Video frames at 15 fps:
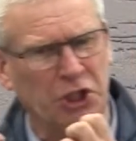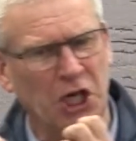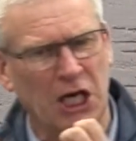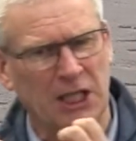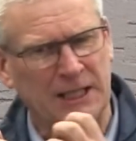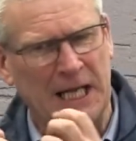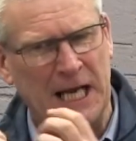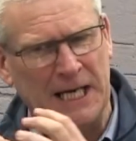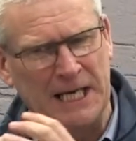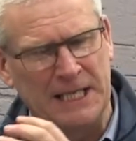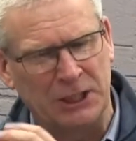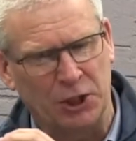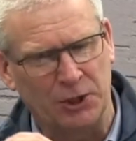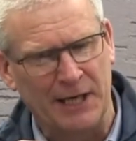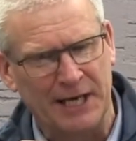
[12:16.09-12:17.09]
got that
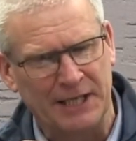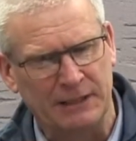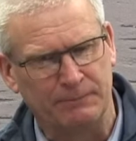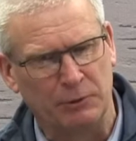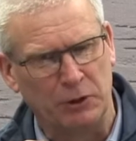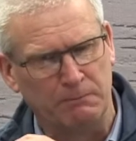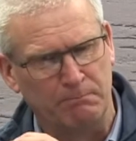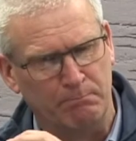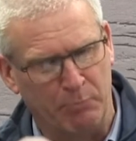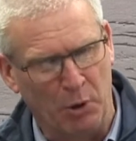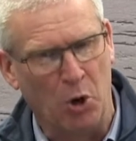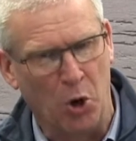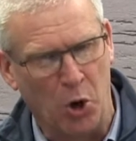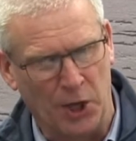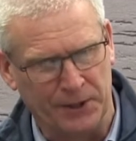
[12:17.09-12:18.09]
incredible
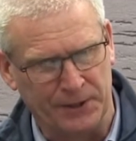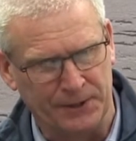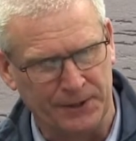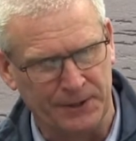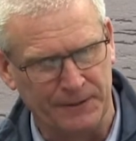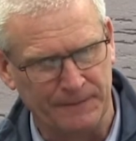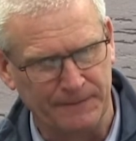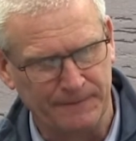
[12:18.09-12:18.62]
bond